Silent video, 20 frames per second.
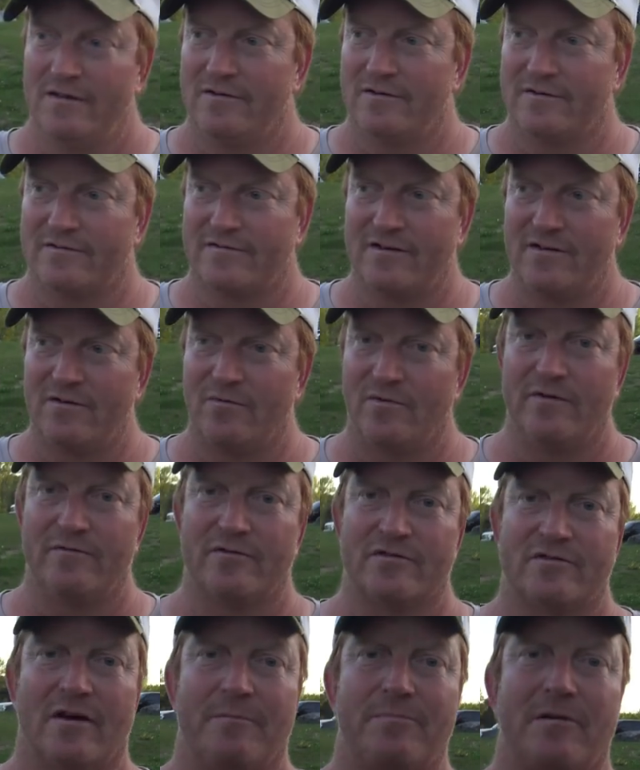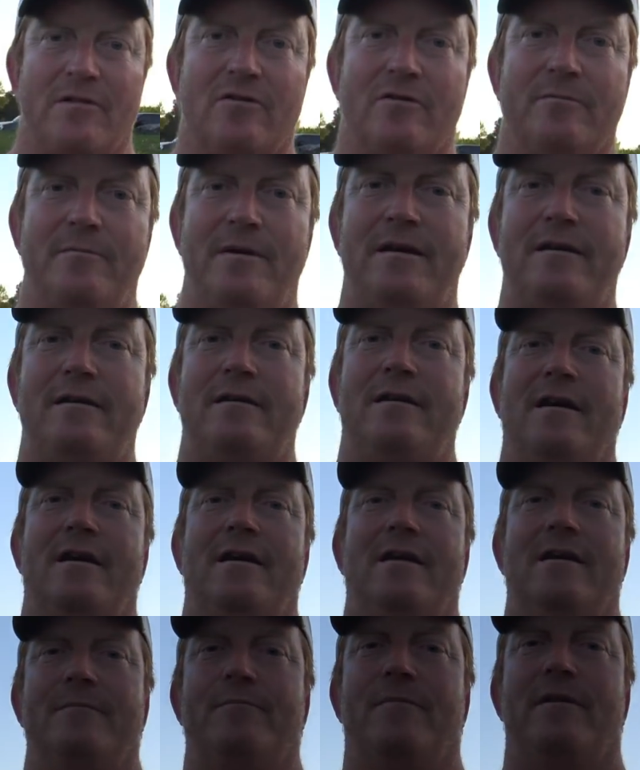You can see the river's up a little bit,
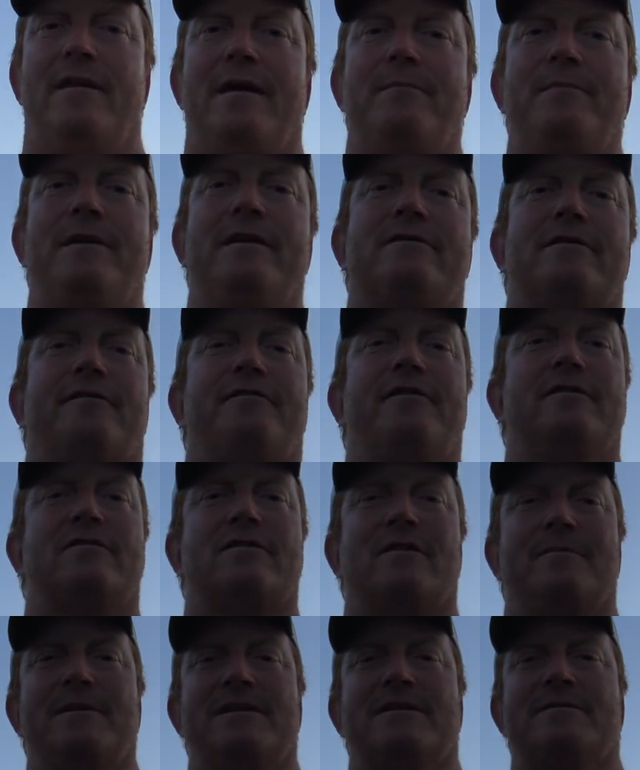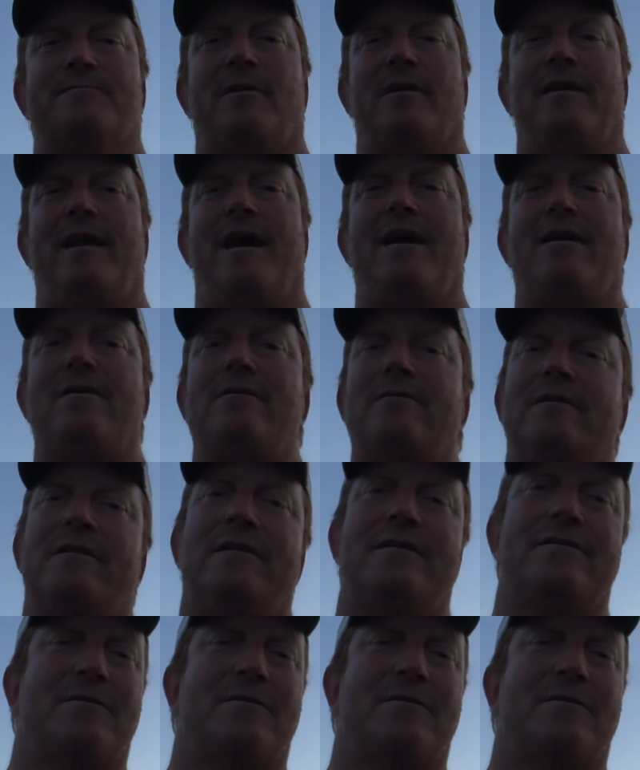but that means the fish are gonna be spread out.